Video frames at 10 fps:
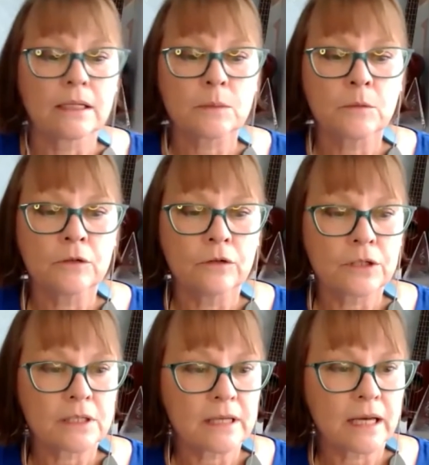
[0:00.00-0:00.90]
let's move on
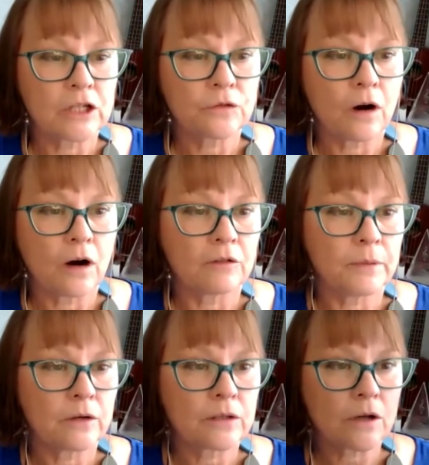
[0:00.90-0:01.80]
to stage 5,
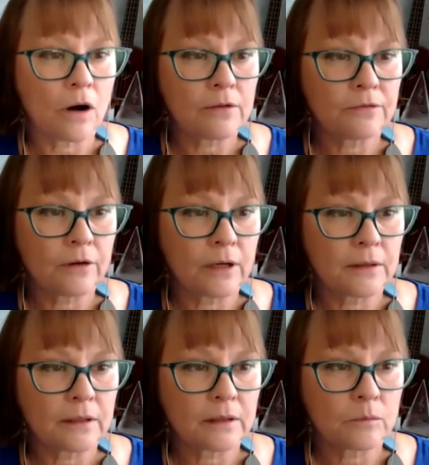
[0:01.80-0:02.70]
because I
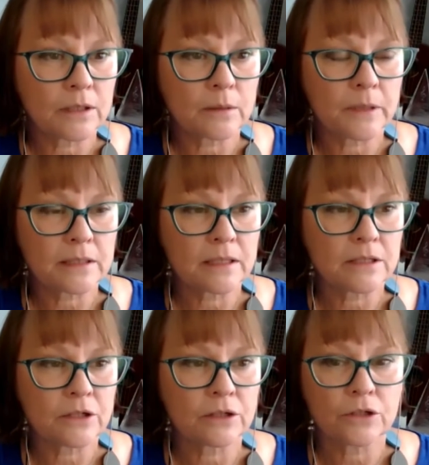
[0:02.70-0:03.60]
find that one of the best
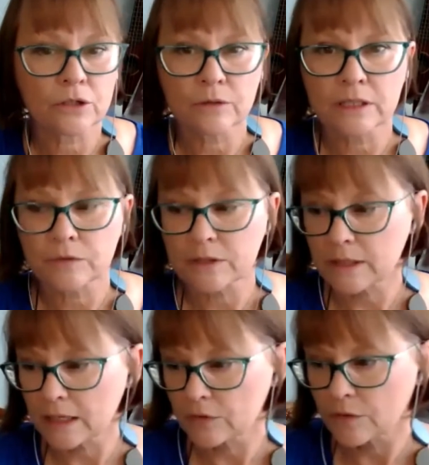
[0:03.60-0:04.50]
things you can do is for
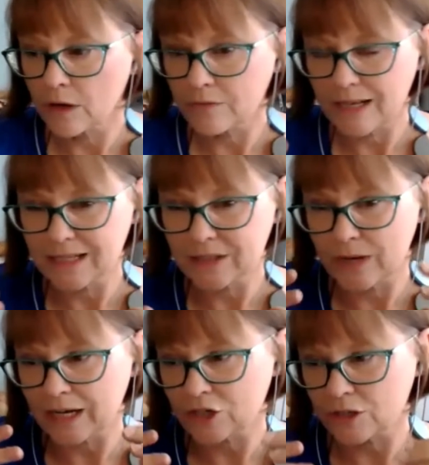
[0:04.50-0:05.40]
stage 5 is
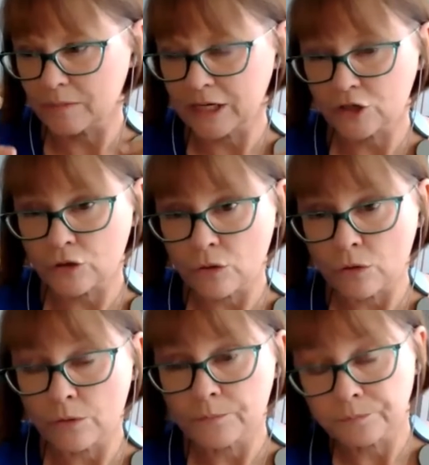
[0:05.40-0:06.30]
to actually make
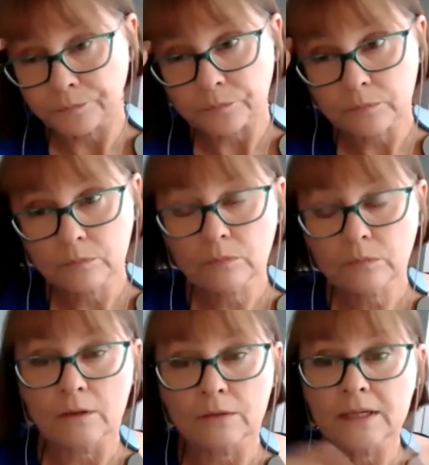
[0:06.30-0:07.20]
sure
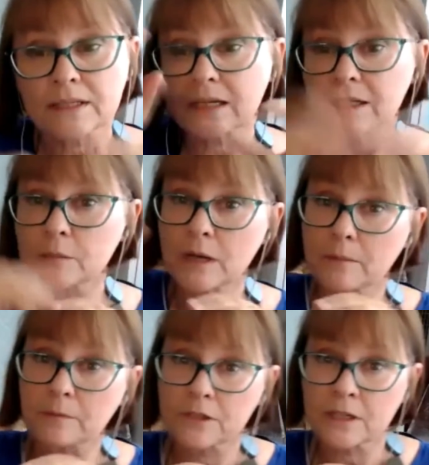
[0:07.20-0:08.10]
that you're setting them up
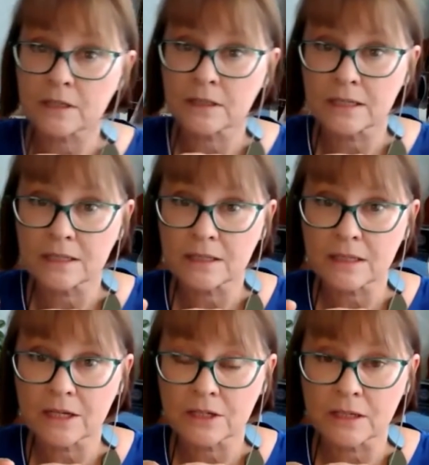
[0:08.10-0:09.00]
for success in
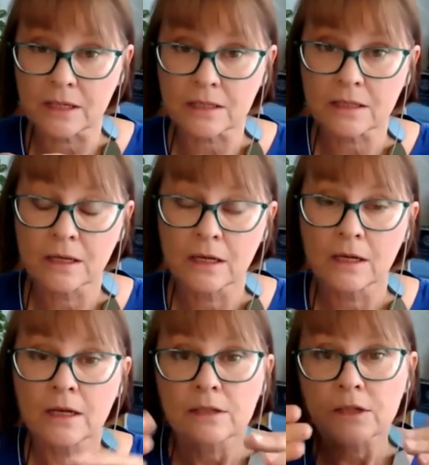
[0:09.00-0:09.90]
stage 6.
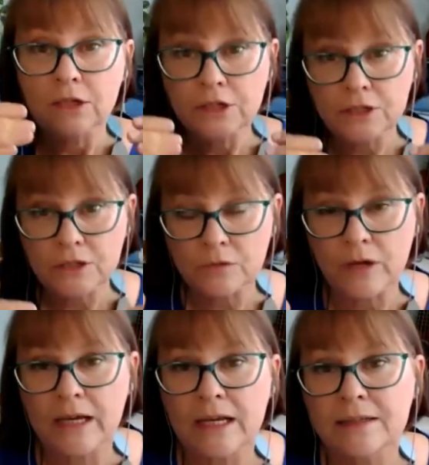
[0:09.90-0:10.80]
So you're just sort of
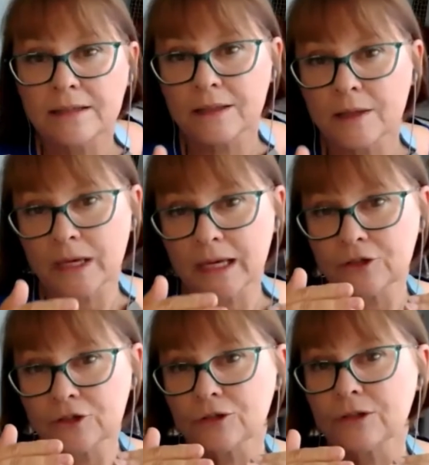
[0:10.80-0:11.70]
easing them
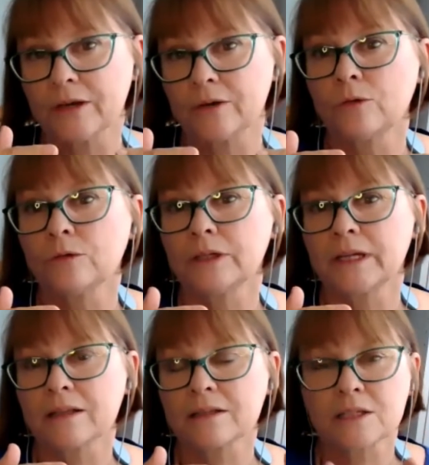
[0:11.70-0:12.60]
into that oral
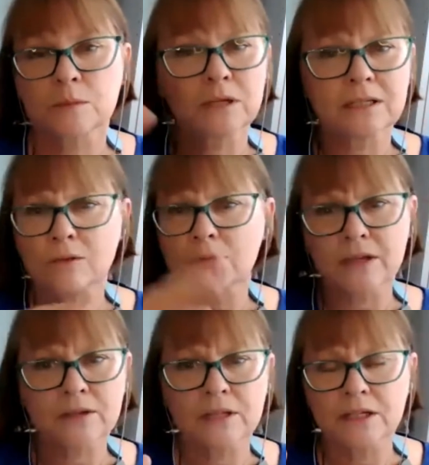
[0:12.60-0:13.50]
analysis, plus all the
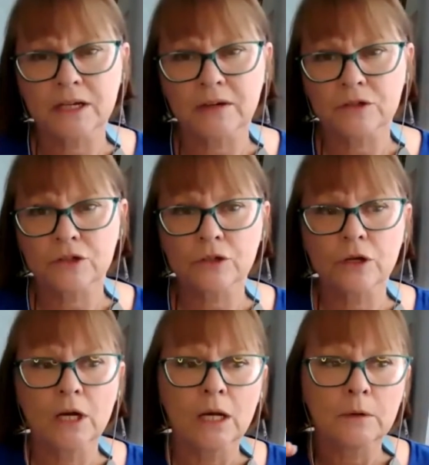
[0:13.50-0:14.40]
other things you have to do.
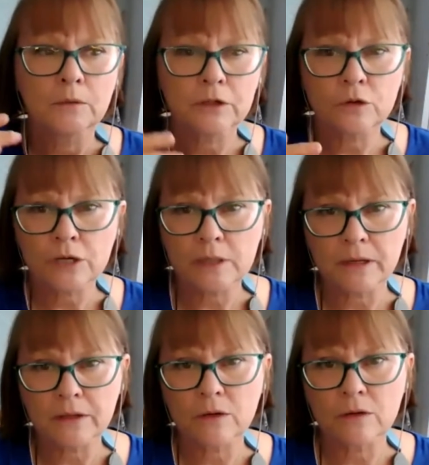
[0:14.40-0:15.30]
But if we're talking
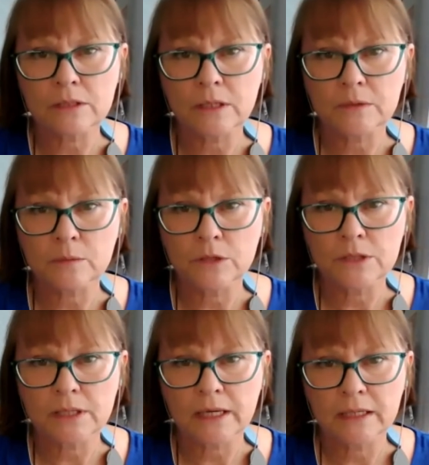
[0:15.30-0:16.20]
about the concepts of
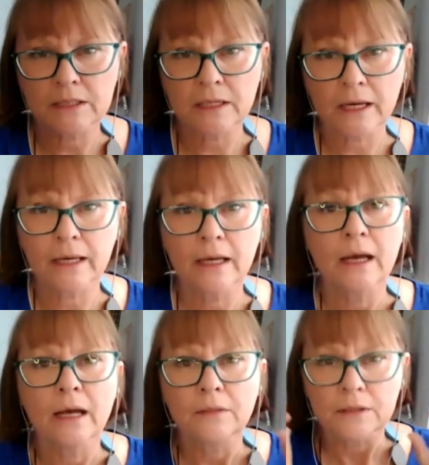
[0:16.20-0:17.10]
music here today,
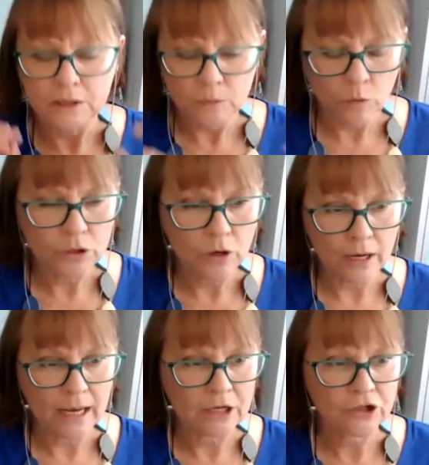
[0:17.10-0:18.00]
this is what
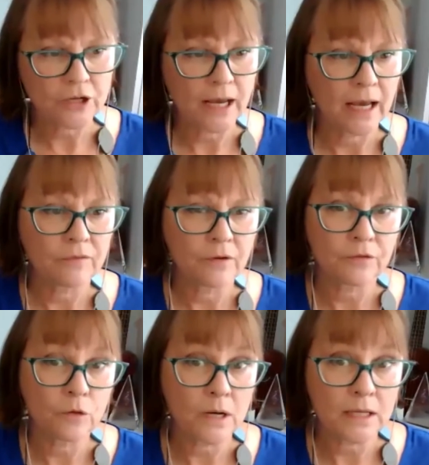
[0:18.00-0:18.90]
I actually have
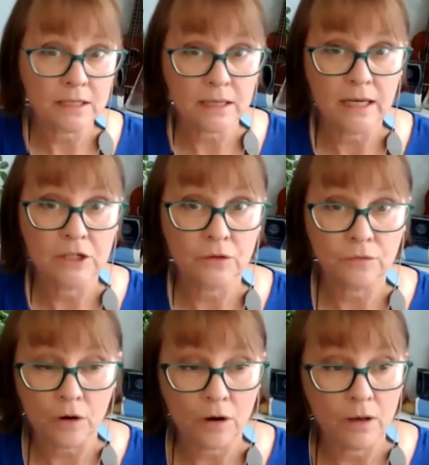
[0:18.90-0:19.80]
for my stage
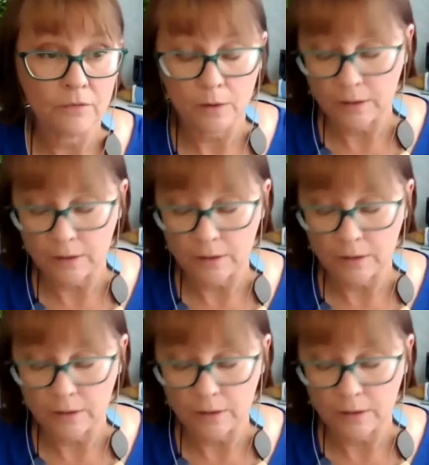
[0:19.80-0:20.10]
5